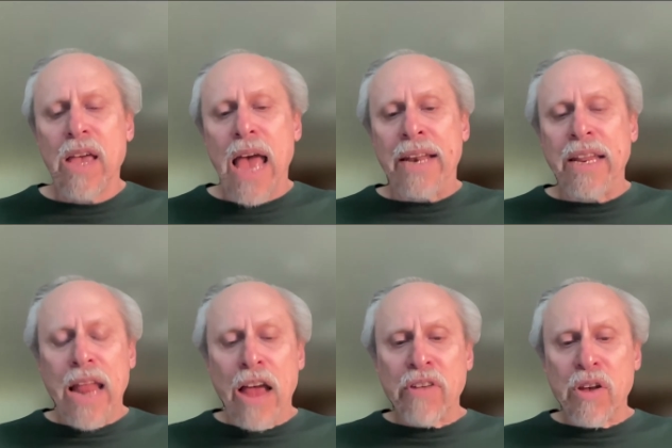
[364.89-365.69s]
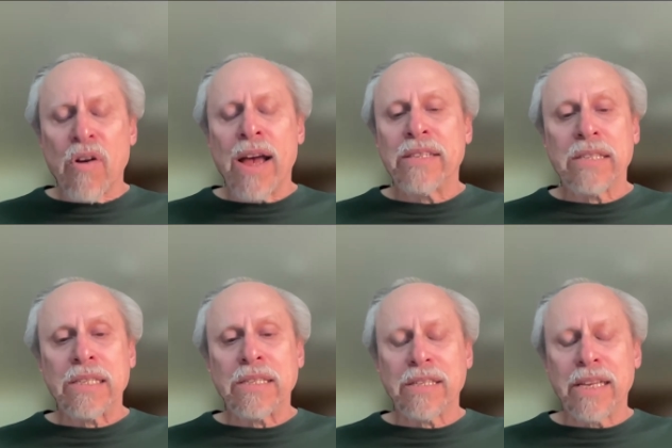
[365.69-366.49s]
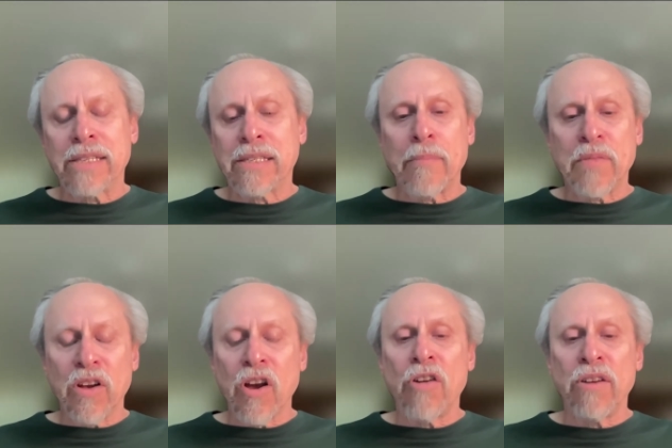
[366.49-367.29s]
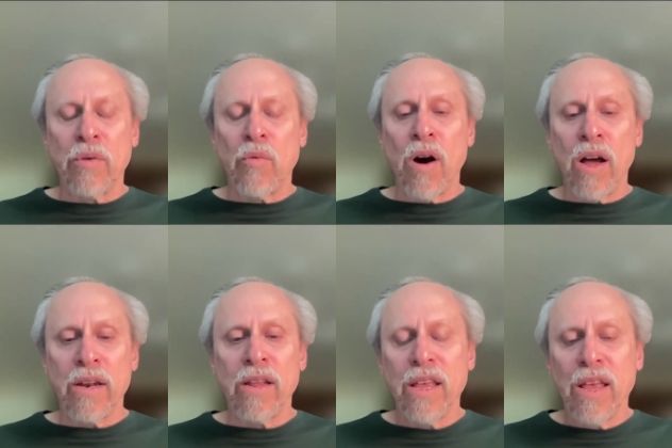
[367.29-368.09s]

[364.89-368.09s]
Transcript: And in every crisis except the current one,